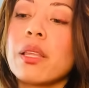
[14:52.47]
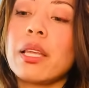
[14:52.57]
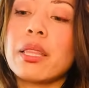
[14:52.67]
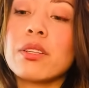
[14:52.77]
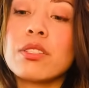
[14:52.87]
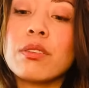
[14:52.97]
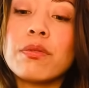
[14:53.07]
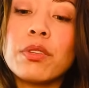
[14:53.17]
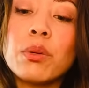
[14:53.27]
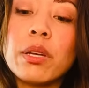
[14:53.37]
Like there's a
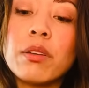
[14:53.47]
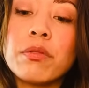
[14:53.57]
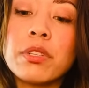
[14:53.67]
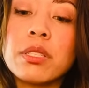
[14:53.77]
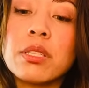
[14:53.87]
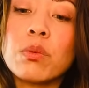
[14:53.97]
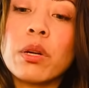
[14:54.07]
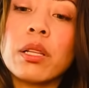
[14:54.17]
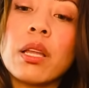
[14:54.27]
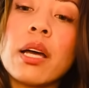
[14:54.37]
few inferences
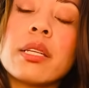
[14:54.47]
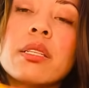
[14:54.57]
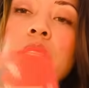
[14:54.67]
where a lot of